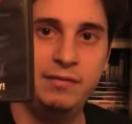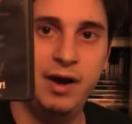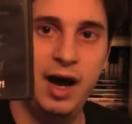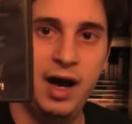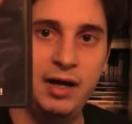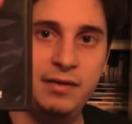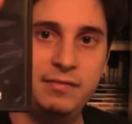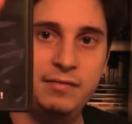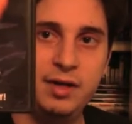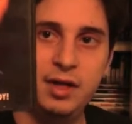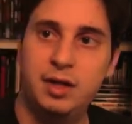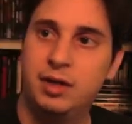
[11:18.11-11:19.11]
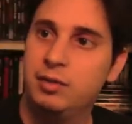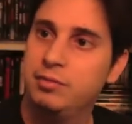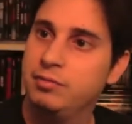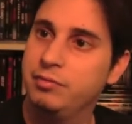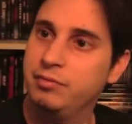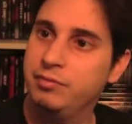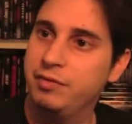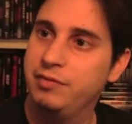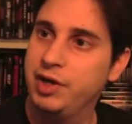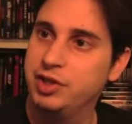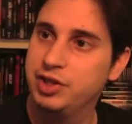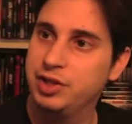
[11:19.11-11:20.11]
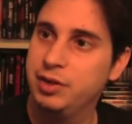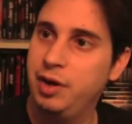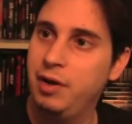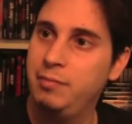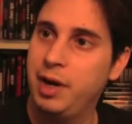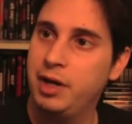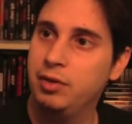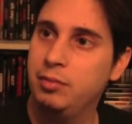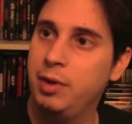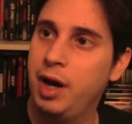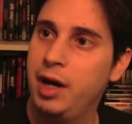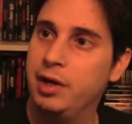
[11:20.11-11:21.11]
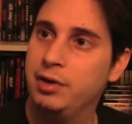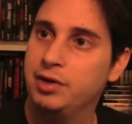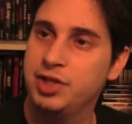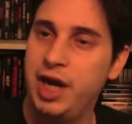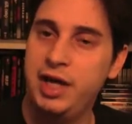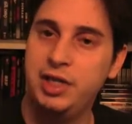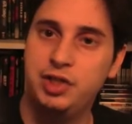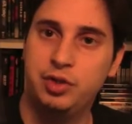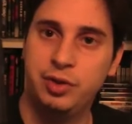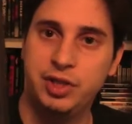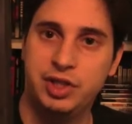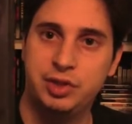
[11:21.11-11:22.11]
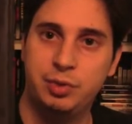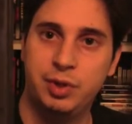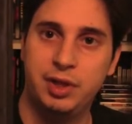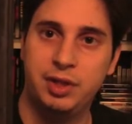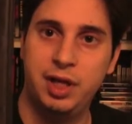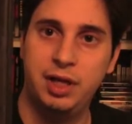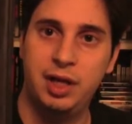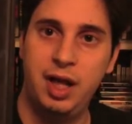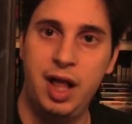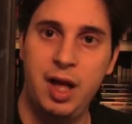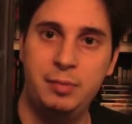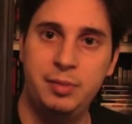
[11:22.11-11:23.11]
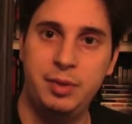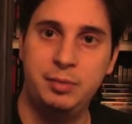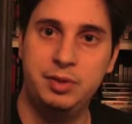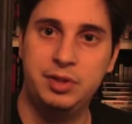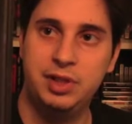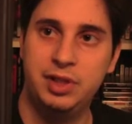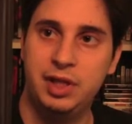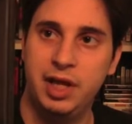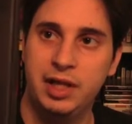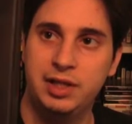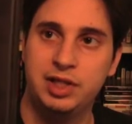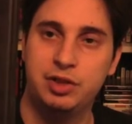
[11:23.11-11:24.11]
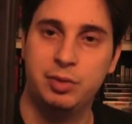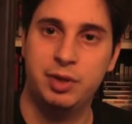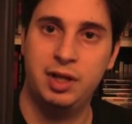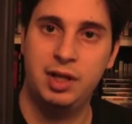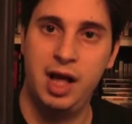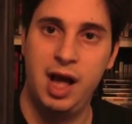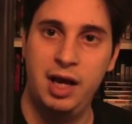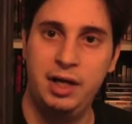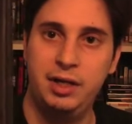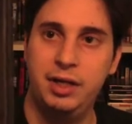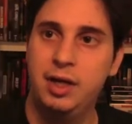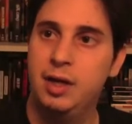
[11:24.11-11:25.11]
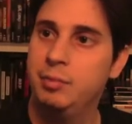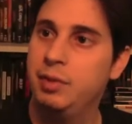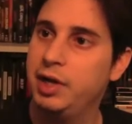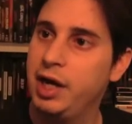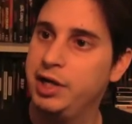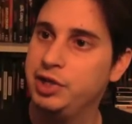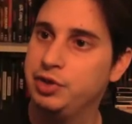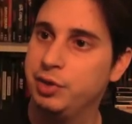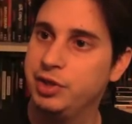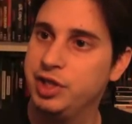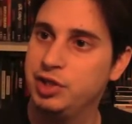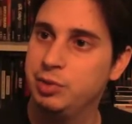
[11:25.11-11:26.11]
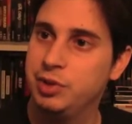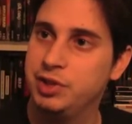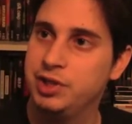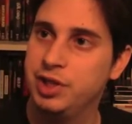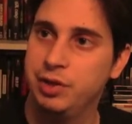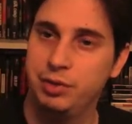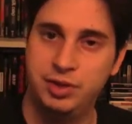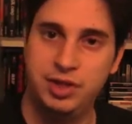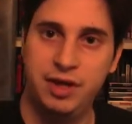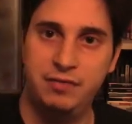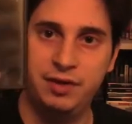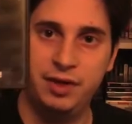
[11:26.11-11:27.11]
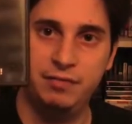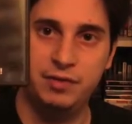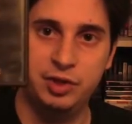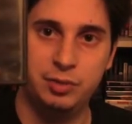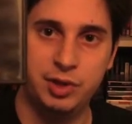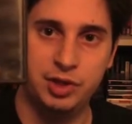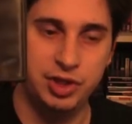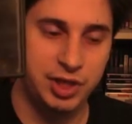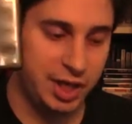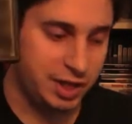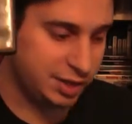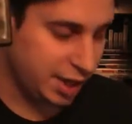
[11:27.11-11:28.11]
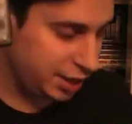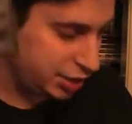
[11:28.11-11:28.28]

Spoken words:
5, Revenge of Michael Myers. I enjoyed this one. A lot of people didn't like this one a lot, but I enjoyed this one too. Definitely give this one a chance. I